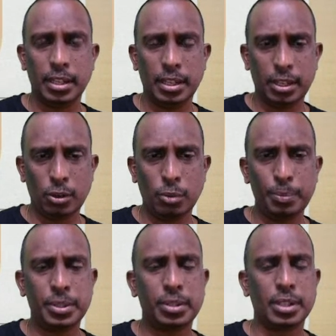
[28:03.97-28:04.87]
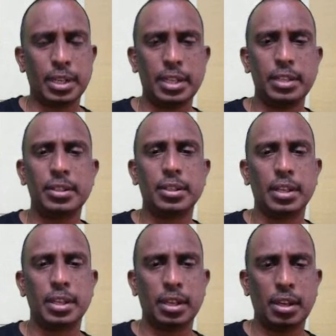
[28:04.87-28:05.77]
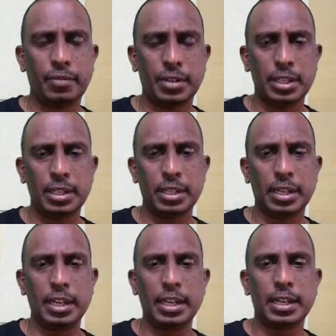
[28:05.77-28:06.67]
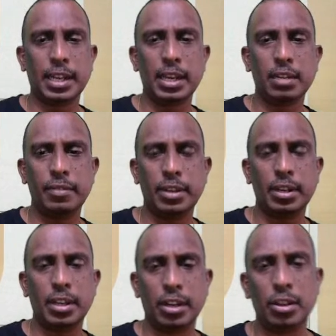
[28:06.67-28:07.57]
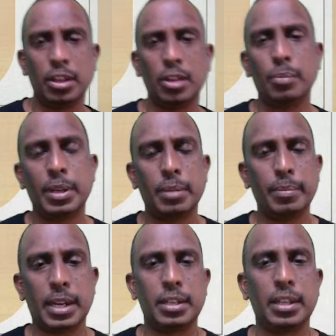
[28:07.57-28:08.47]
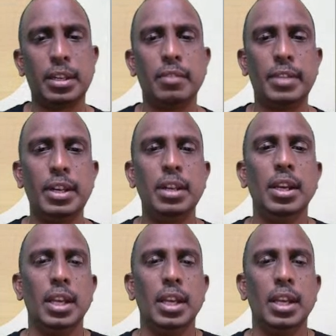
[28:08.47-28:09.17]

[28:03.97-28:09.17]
Aerobes, that is, after that settling tank where aerobic bacteria will,